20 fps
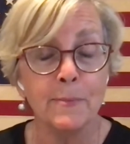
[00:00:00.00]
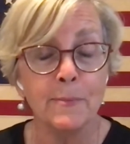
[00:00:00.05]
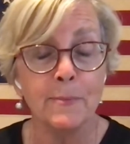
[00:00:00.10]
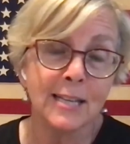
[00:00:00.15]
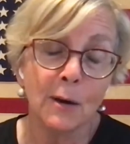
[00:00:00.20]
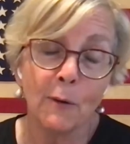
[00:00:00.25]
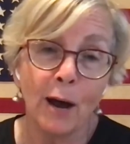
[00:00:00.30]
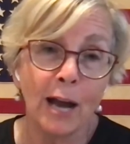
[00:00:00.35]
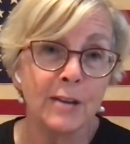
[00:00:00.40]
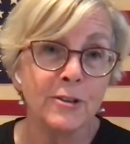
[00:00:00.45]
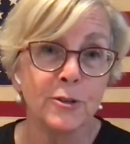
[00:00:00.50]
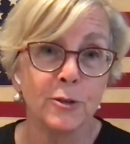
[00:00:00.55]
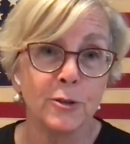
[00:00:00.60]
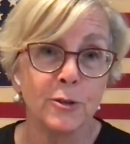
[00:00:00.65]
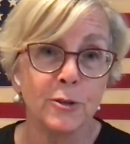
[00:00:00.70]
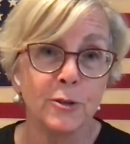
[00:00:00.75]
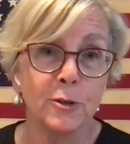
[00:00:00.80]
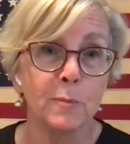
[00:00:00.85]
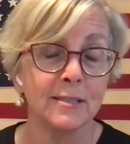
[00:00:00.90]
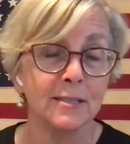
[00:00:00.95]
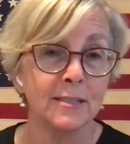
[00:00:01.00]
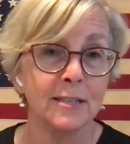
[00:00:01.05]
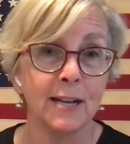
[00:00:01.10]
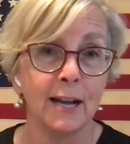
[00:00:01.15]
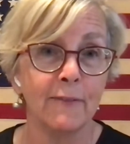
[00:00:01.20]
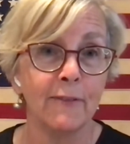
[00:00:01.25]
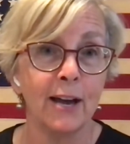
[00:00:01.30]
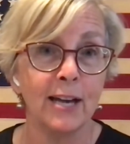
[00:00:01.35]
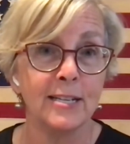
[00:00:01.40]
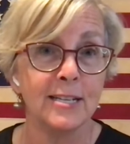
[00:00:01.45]
That's how I do it
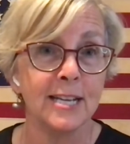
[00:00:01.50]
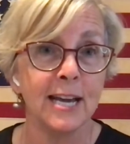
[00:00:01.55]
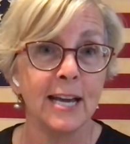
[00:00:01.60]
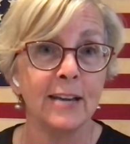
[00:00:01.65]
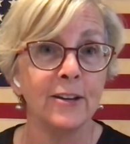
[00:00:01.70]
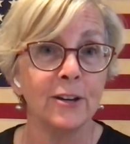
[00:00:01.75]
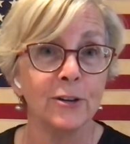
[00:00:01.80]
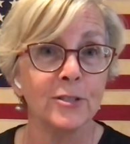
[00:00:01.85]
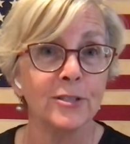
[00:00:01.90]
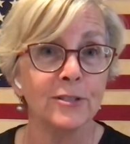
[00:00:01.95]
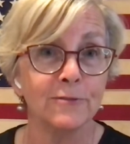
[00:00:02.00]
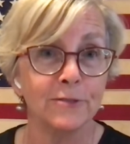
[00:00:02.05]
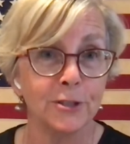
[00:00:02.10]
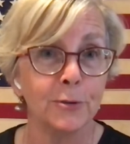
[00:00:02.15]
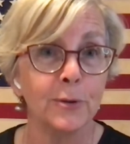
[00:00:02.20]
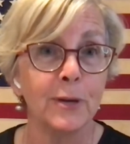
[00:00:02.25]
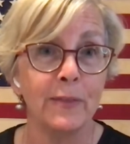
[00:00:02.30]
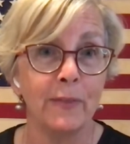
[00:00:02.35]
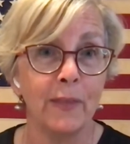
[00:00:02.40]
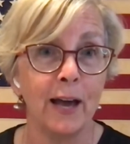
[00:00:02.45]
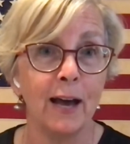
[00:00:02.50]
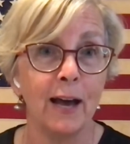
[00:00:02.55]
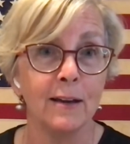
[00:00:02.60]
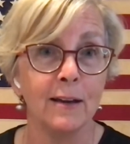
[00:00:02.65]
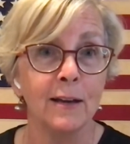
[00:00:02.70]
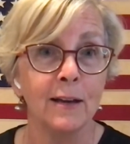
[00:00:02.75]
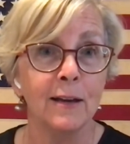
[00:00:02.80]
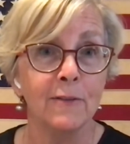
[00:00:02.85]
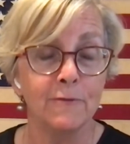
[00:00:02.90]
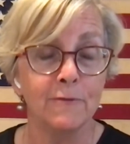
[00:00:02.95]
best. And I've had 10 years of doing
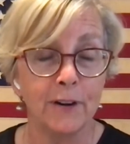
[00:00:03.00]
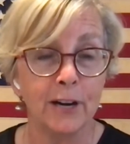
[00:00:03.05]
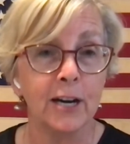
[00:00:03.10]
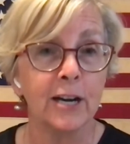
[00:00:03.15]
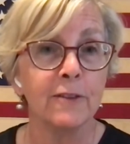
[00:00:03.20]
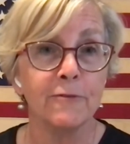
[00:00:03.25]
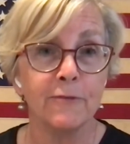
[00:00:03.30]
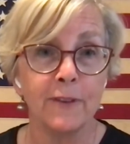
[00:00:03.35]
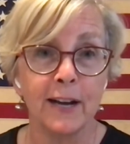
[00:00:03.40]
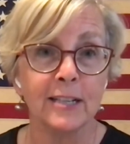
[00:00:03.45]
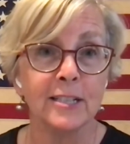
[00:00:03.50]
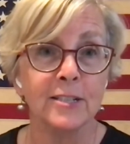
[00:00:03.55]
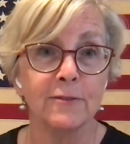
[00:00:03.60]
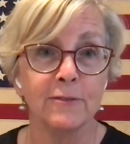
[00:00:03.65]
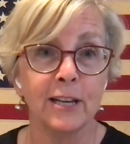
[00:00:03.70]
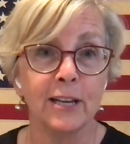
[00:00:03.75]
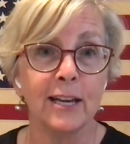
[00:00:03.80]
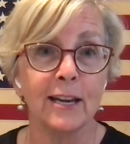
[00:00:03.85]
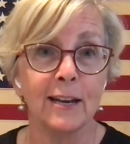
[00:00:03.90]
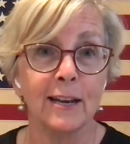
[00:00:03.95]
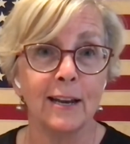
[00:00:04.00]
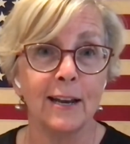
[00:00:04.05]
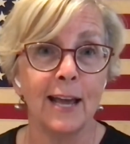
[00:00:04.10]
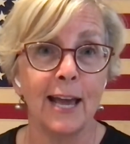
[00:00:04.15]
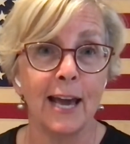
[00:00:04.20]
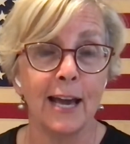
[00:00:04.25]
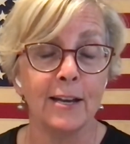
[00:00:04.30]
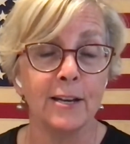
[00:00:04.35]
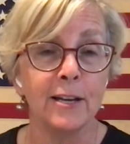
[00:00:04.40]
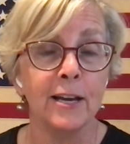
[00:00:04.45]
that very effectively
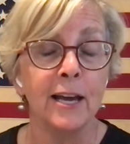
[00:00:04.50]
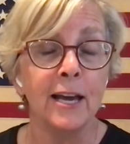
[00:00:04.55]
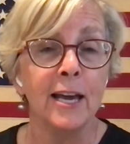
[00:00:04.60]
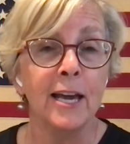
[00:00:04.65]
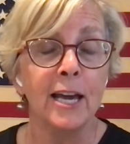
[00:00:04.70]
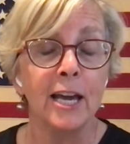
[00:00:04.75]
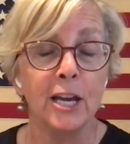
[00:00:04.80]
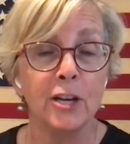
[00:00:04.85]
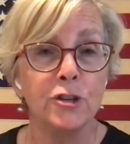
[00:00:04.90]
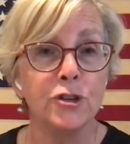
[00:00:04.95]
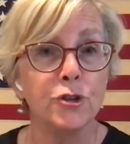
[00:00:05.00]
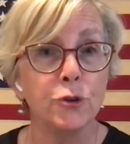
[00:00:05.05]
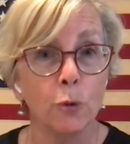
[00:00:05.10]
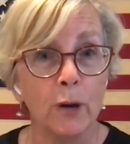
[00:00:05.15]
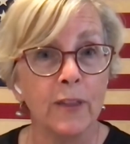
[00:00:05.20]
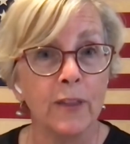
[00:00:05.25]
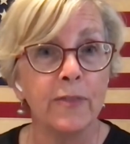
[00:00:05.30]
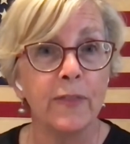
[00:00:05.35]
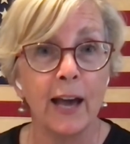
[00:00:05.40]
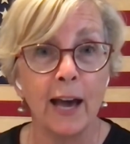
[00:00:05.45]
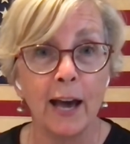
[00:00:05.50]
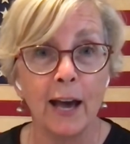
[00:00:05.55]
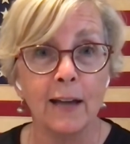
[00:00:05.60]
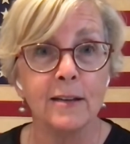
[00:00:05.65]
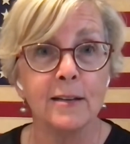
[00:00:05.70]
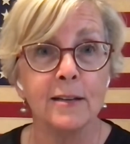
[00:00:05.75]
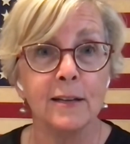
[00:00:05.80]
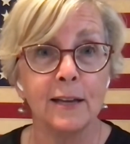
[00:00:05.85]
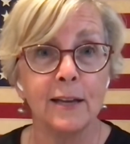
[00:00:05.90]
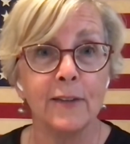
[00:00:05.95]
and enjoyed
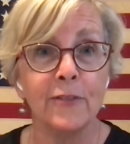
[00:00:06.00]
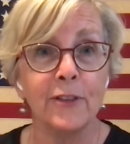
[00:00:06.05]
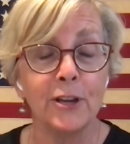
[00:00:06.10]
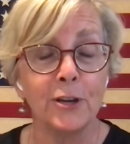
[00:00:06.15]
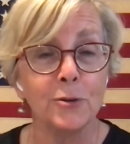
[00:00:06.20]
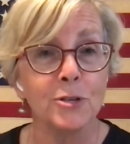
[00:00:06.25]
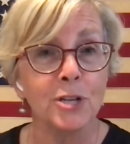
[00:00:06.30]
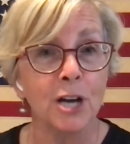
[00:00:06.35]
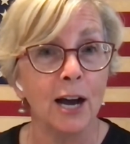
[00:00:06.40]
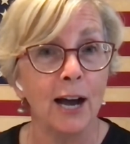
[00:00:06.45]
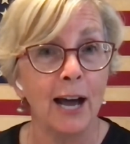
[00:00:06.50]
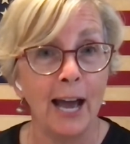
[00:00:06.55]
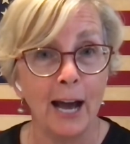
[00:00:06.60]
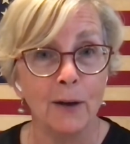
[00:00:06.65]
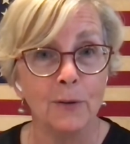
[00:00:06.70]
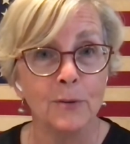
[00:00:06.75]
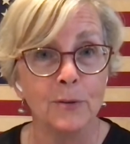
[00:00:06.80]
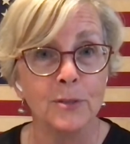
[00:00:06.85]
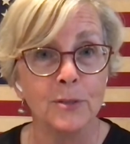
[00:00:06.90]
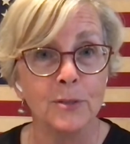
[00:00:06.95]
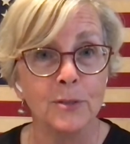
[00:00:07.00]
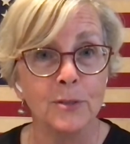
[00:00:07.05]
that in the Utah House,